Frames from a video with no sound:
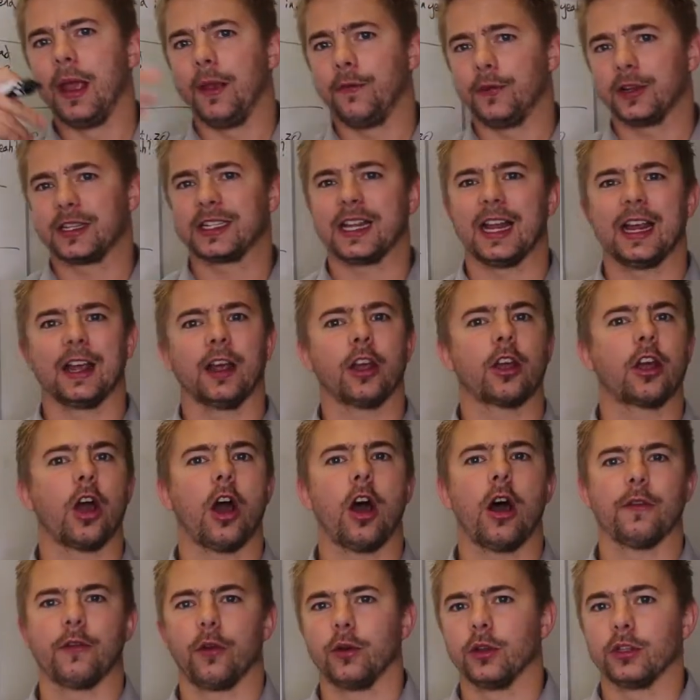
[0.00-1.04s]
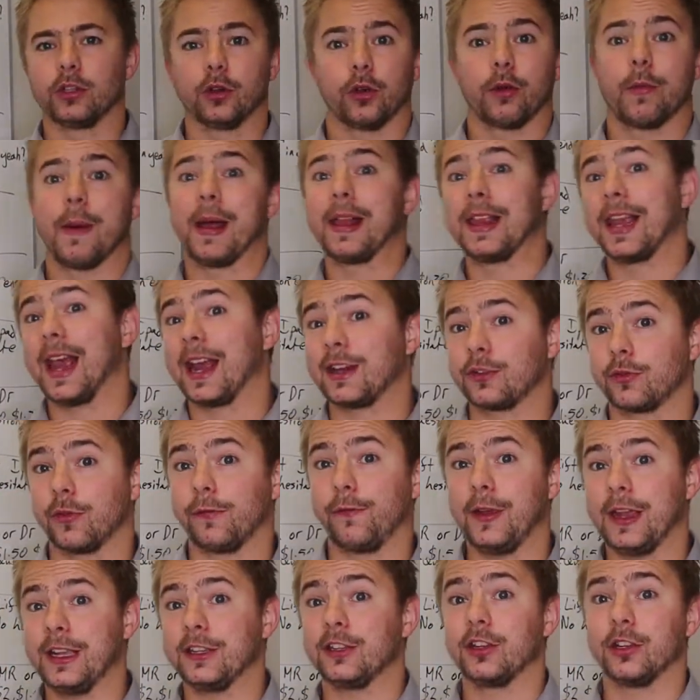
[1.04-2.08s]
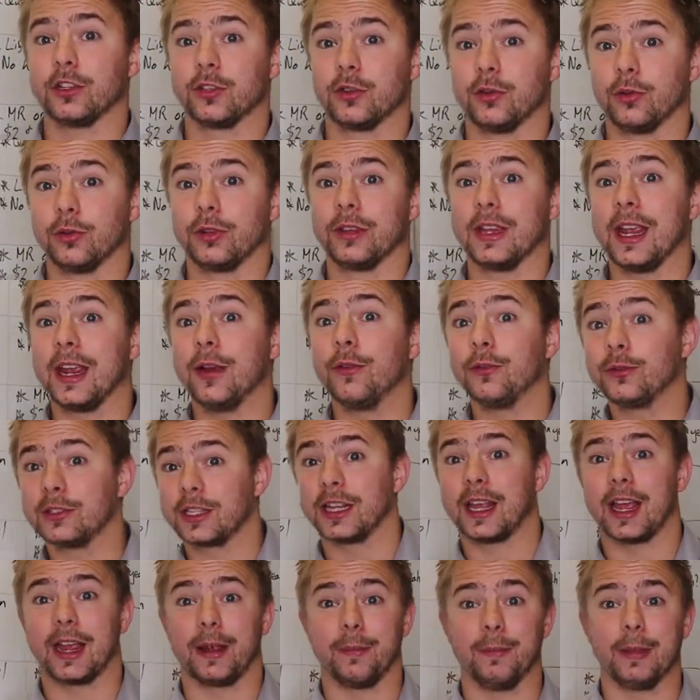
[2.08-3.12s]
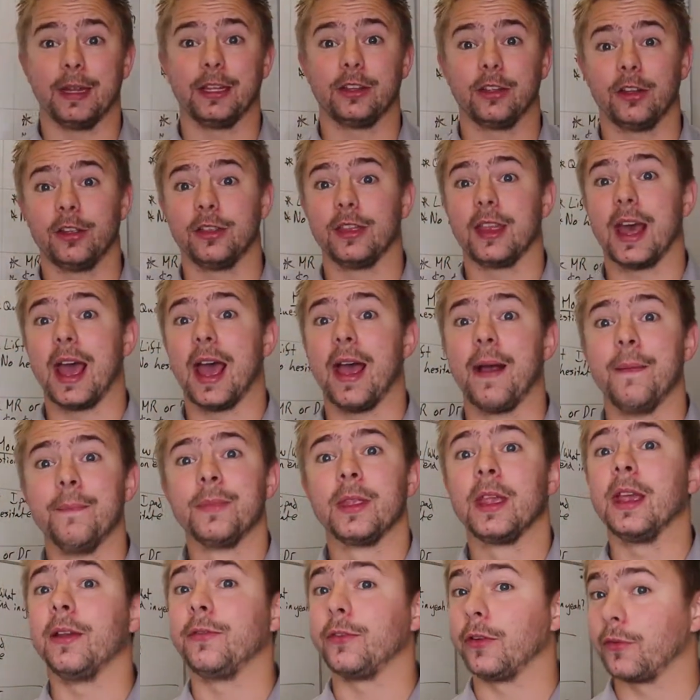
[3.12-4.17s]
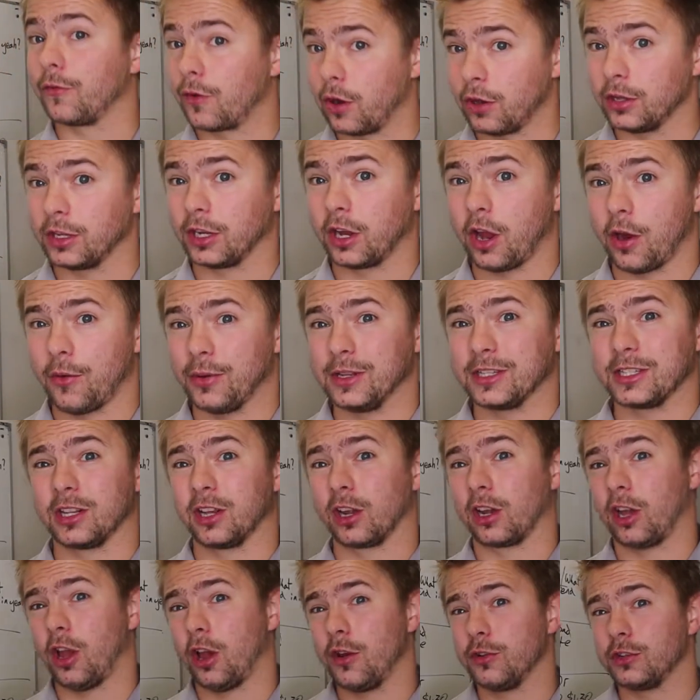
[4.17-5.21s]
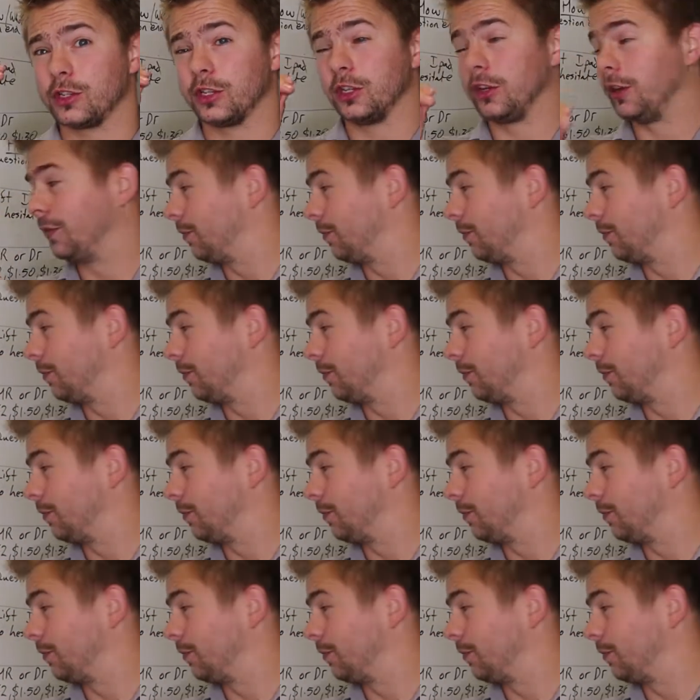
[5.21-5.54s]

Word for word: if you're selling a car, if you want to talk about the extra features or deals that they can be done there. If you've gone to go into the close and